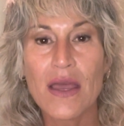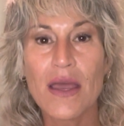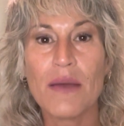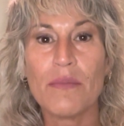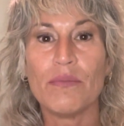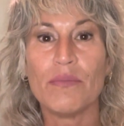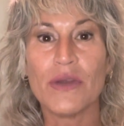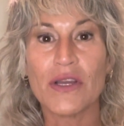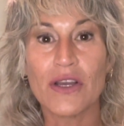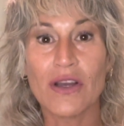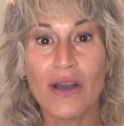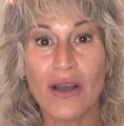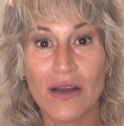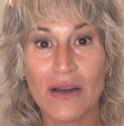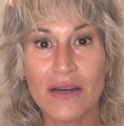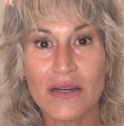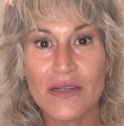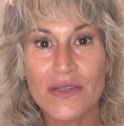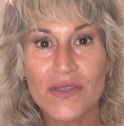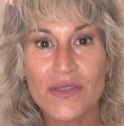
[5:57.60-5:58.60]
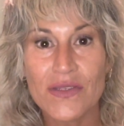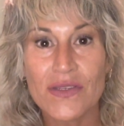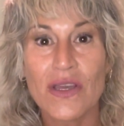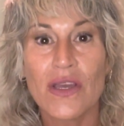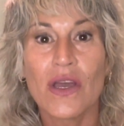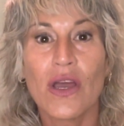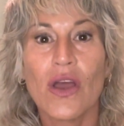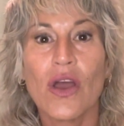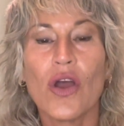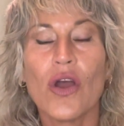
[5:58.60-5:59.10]
Because
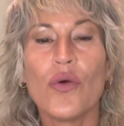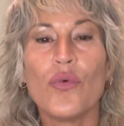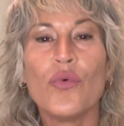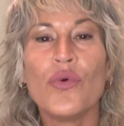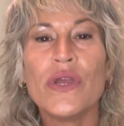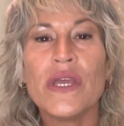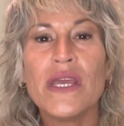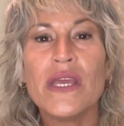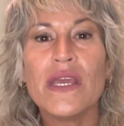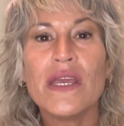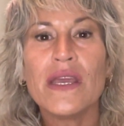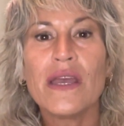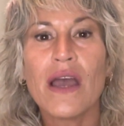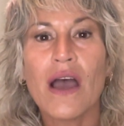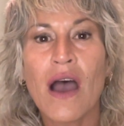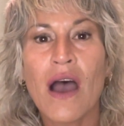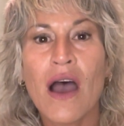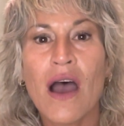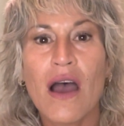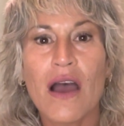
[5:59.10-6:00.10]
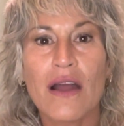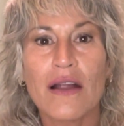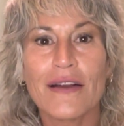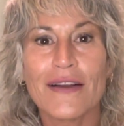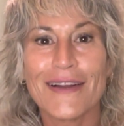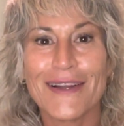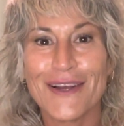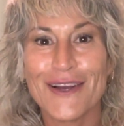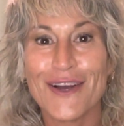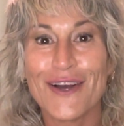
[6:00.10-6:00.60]
we are
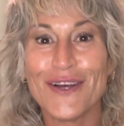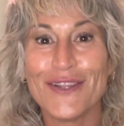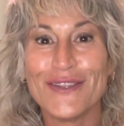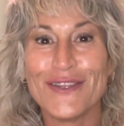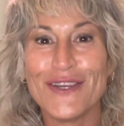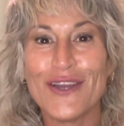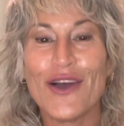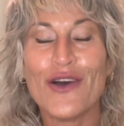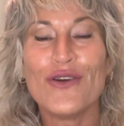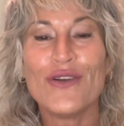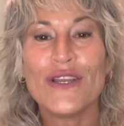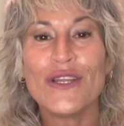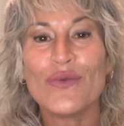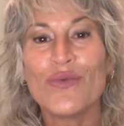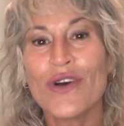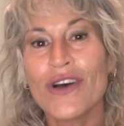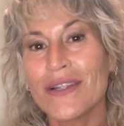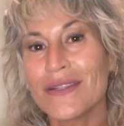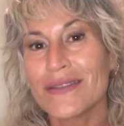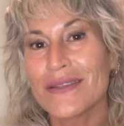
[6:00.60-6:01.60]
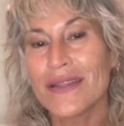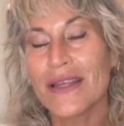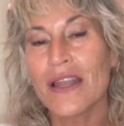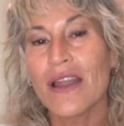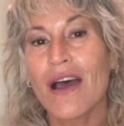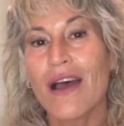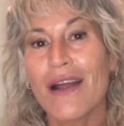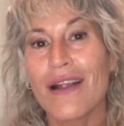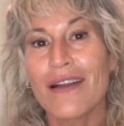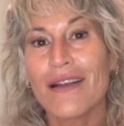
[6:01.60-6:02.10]
the only ones that
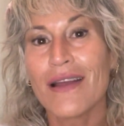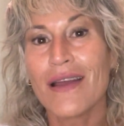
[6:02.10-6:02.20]
are